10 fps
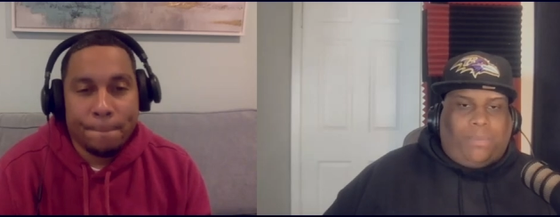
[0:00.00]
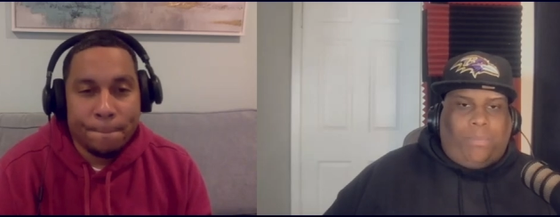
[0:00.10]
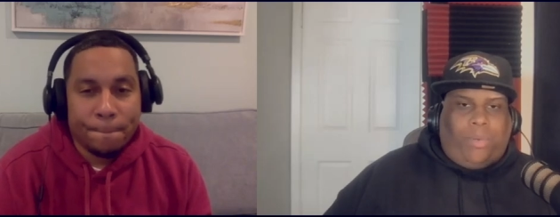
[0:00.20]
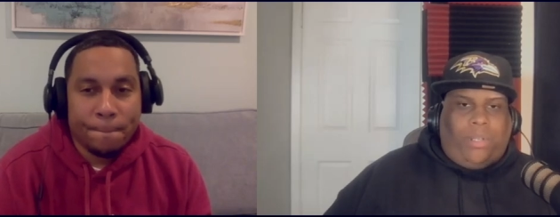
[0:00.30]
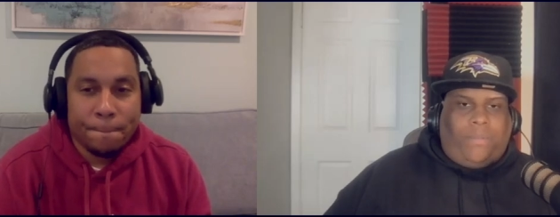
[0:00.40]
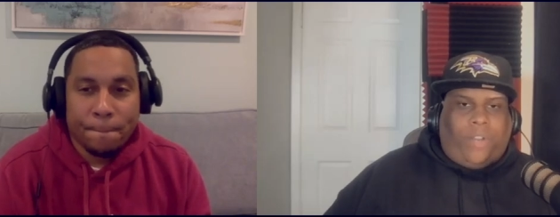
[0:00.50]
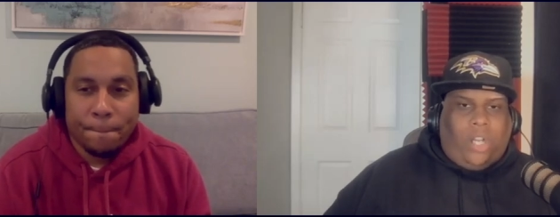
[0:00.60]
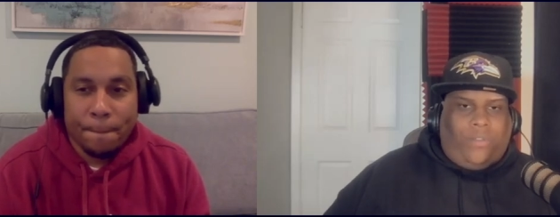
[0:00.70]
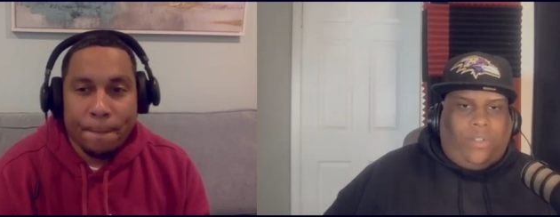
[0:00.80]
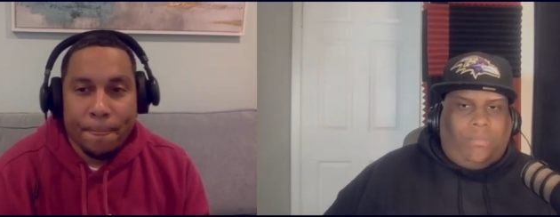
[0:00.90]
Speaker 1: been put in front
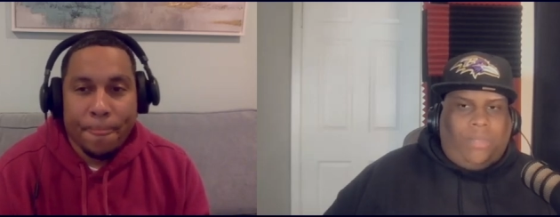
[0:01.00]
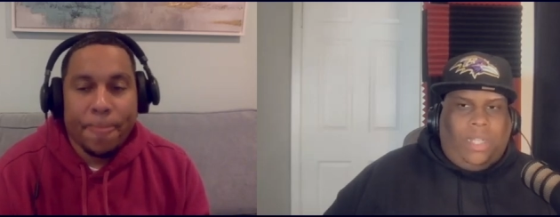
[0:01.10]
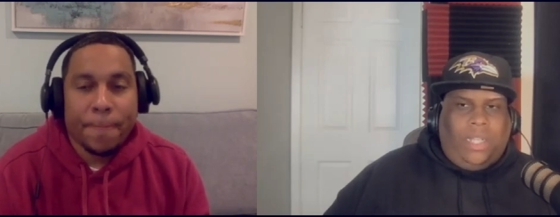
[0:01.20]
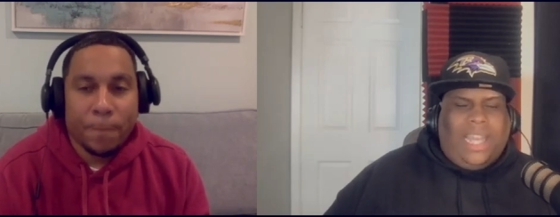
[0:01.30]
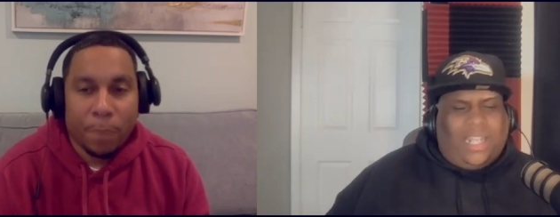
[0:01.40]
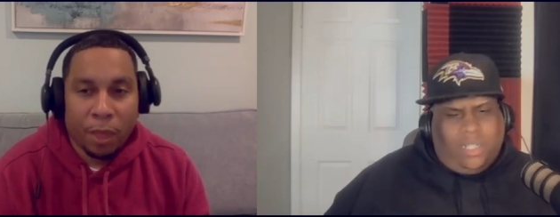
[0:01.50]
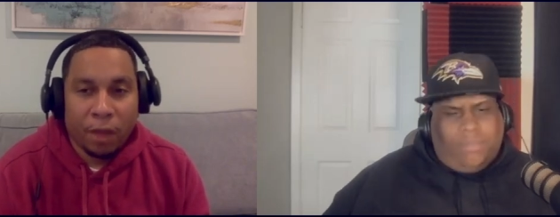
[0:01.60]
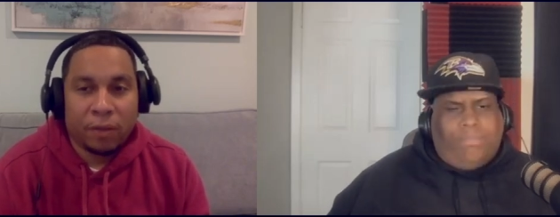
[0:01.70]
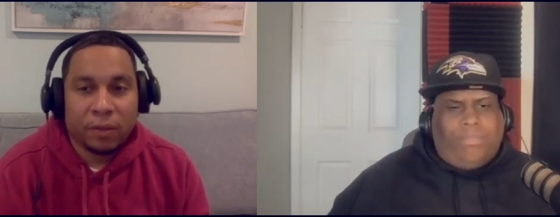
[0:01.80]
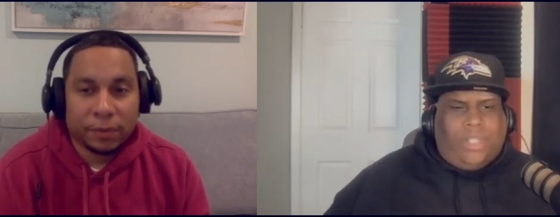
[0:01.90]
of him. He had a
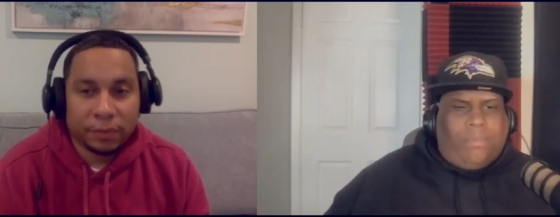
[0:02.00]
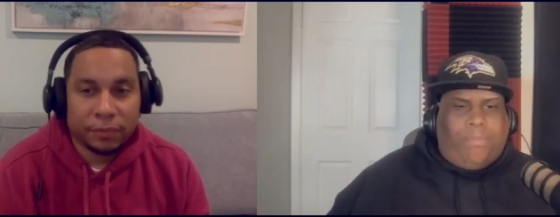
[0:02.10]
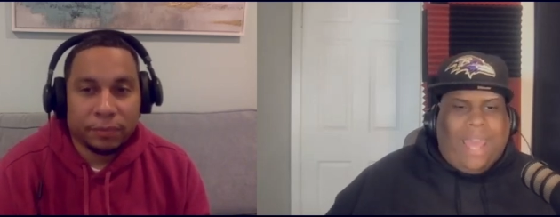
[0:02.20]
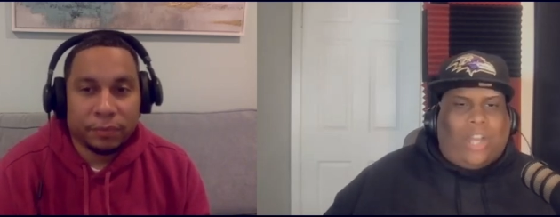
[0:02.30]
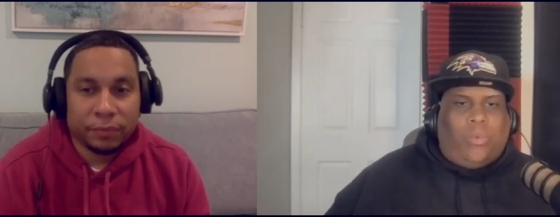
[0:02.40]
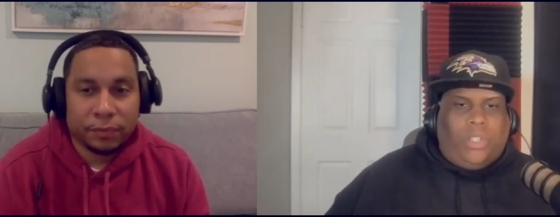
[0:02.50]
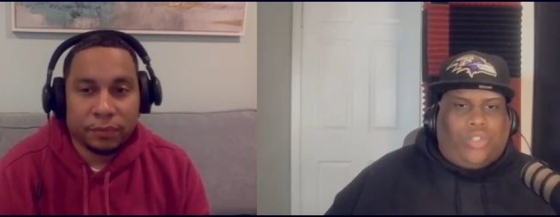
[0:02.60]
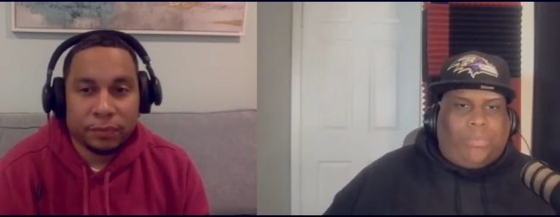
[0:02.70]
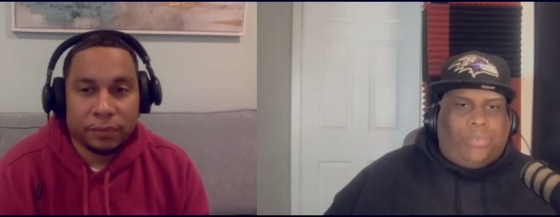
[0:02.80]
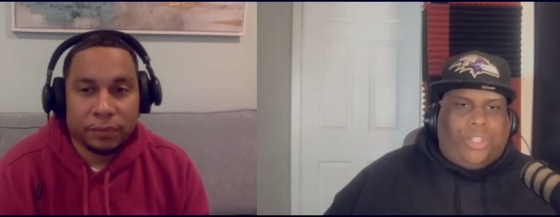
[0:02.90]
good good battle with
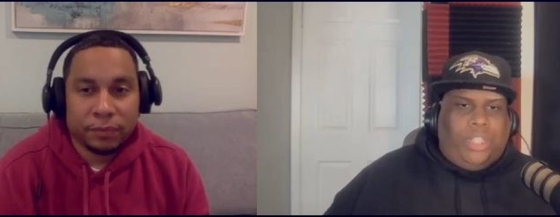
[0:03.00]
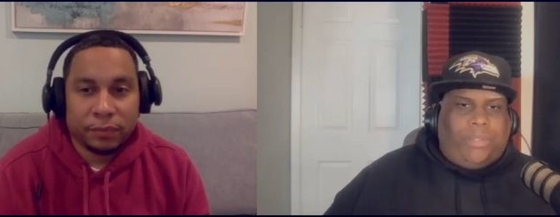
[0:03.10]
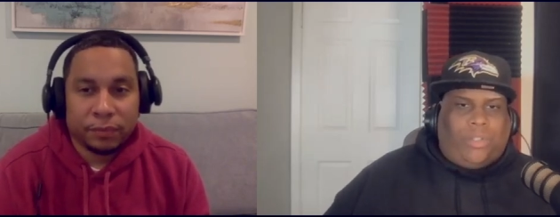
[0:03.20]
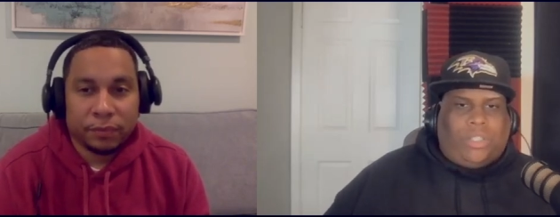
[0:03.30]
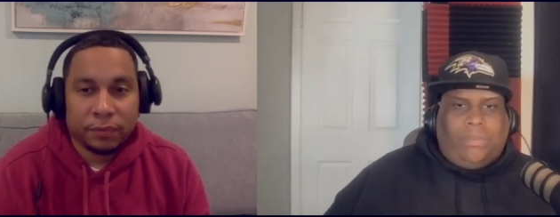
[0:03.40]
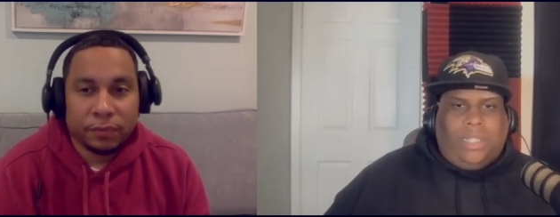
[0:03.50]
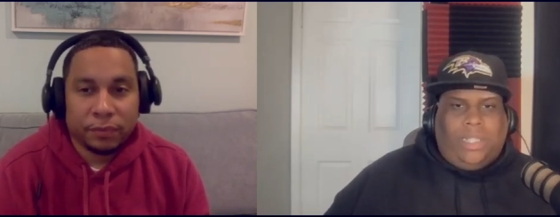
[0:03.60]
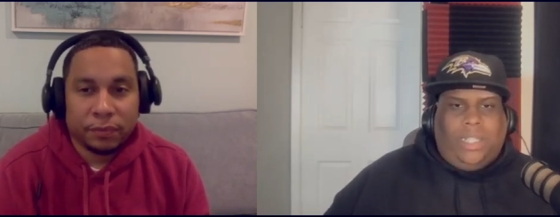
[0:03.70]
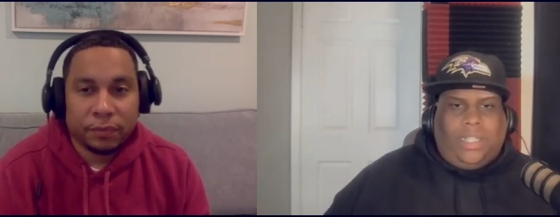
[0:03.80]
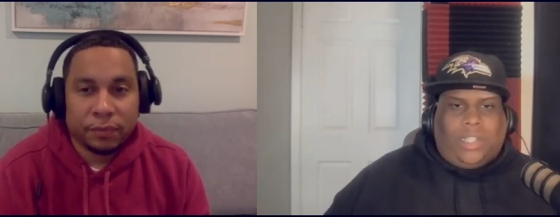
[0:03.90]
Triple G, but
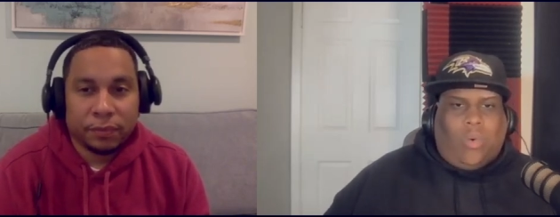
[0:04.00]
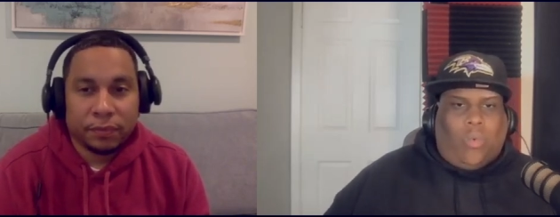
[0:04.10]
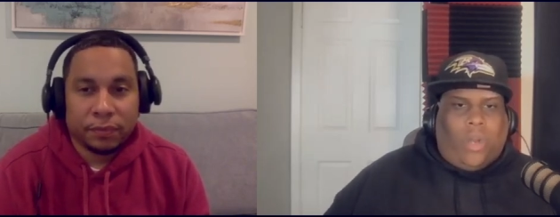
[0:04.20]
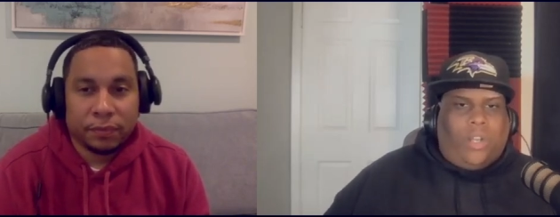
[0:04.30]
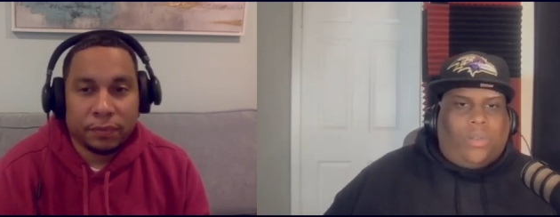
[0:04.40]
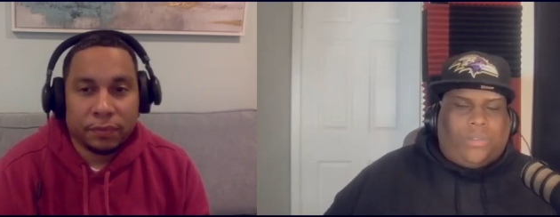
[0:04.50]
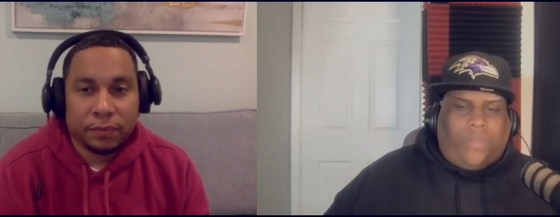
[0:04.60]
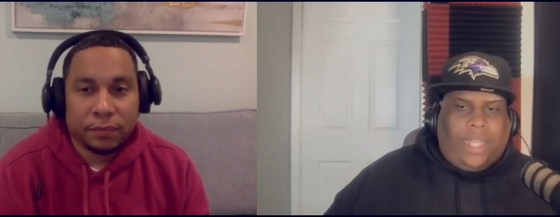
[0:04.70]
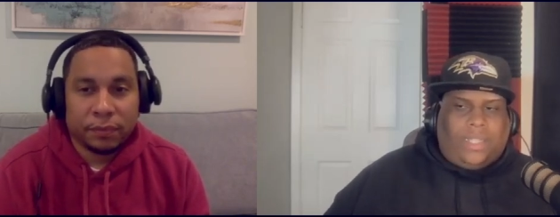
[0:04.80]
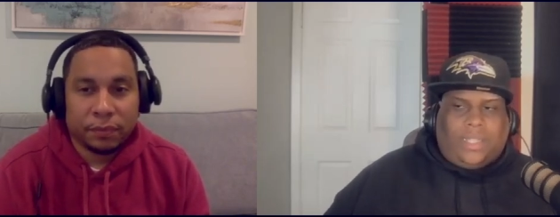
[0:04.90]
ultimately he still won those
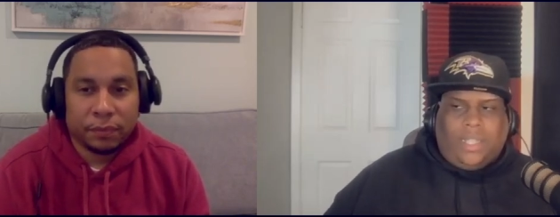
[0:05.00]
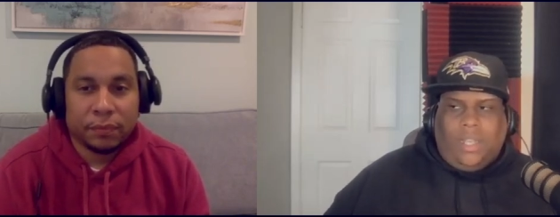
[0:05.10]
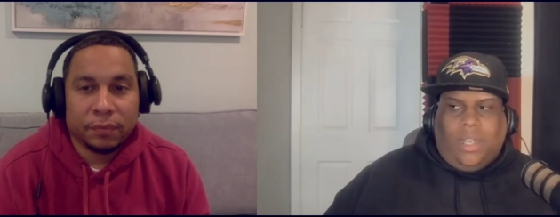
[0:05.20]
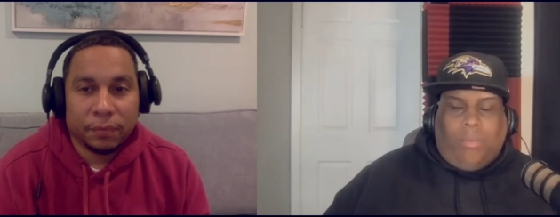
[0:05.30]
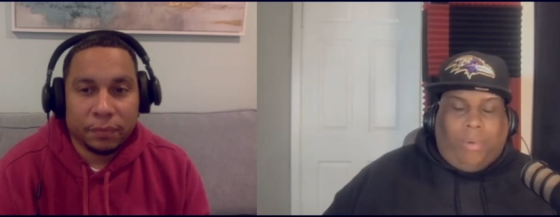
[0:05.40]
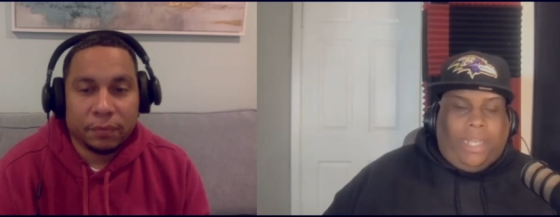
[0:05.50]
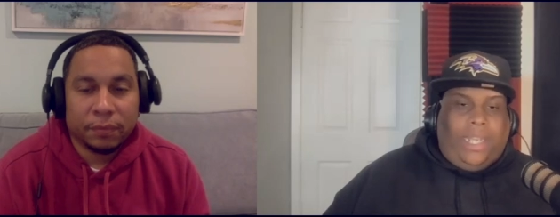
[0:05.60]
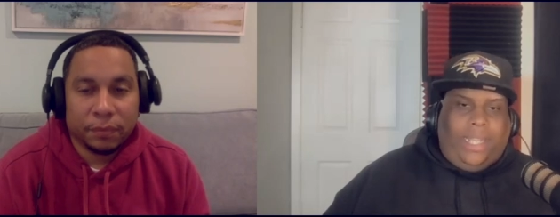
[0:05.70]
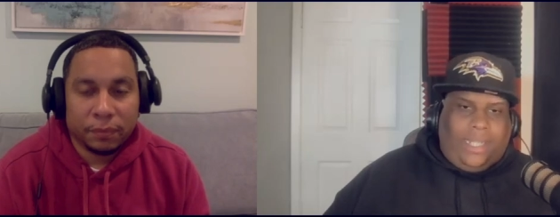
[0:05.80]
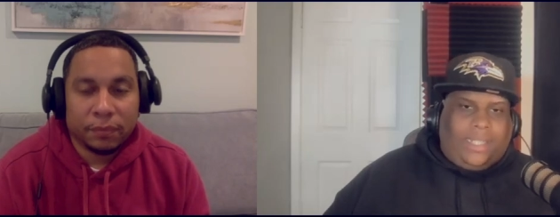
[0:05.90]
fights but
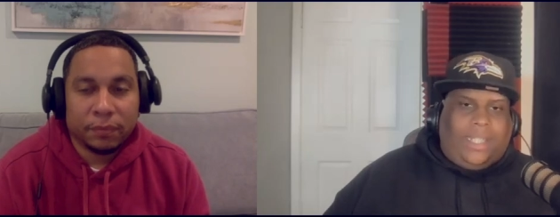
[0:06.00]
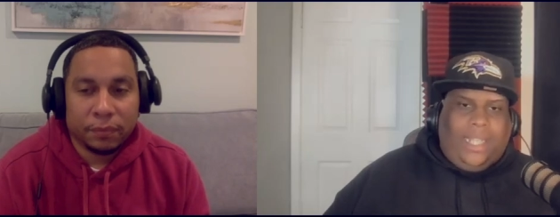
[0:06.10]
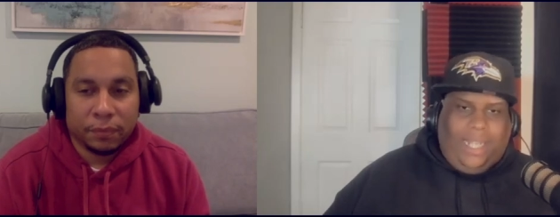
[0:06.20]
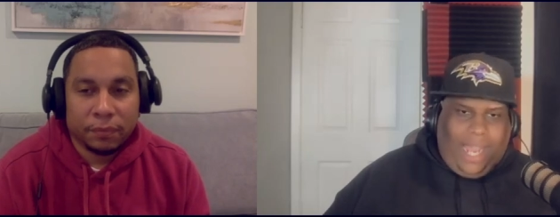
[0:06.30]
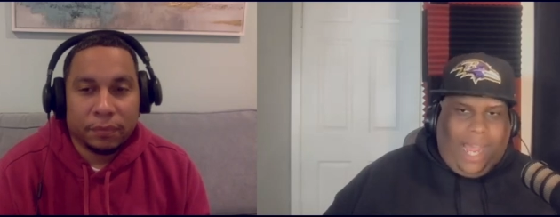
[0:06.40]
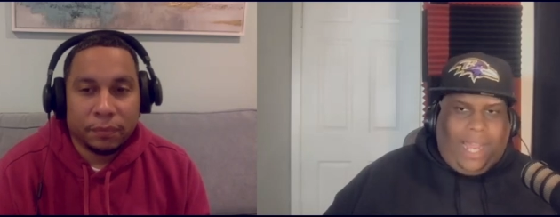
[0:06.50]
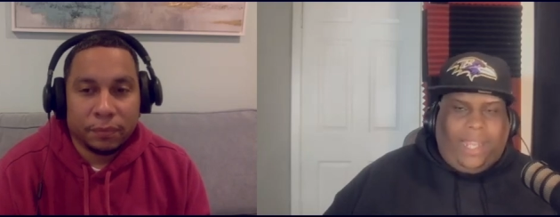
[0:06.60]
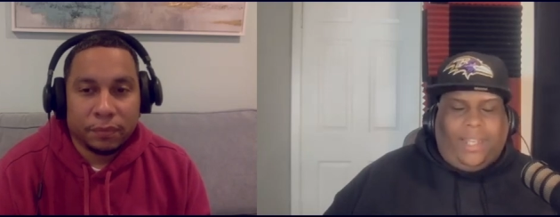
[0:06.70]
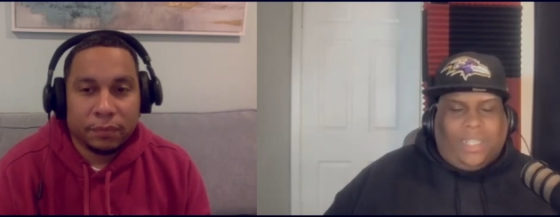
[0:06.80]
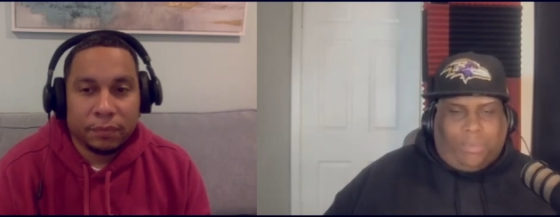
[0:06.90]
he is the guy
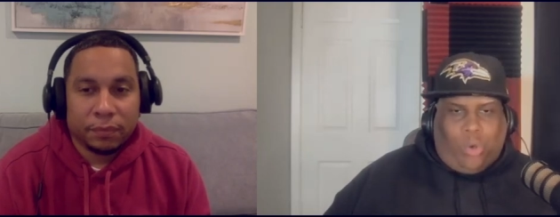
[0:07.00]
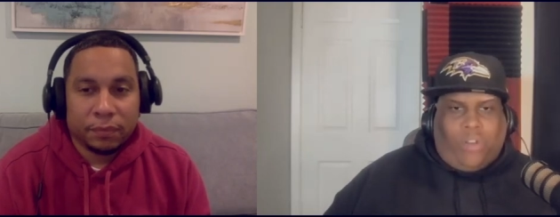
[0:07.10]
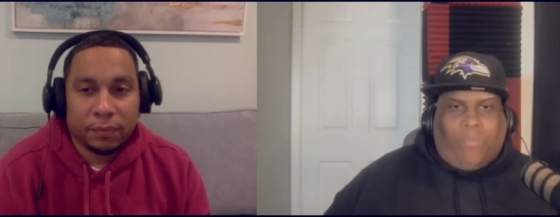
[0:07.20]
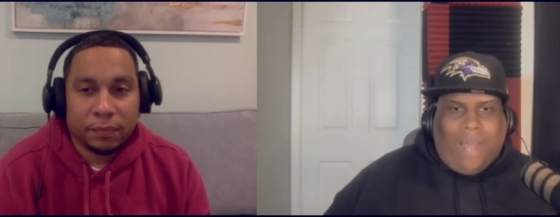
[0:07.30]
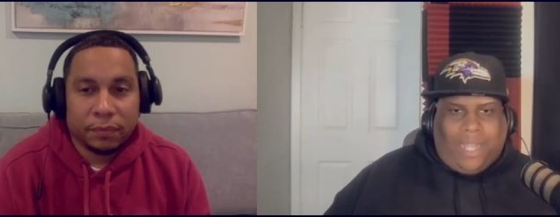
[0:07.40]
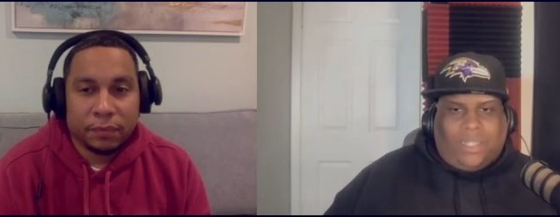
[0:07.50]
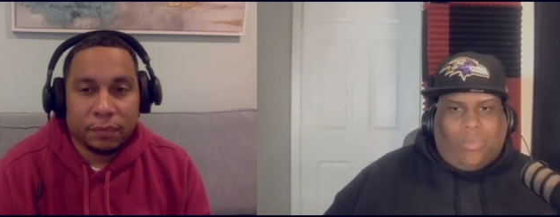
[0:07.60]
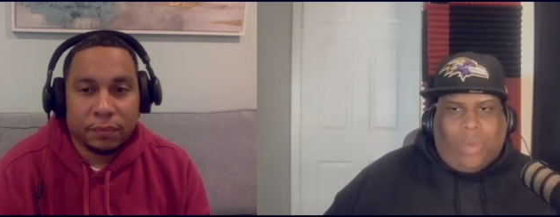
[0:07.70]
in the sport of boxing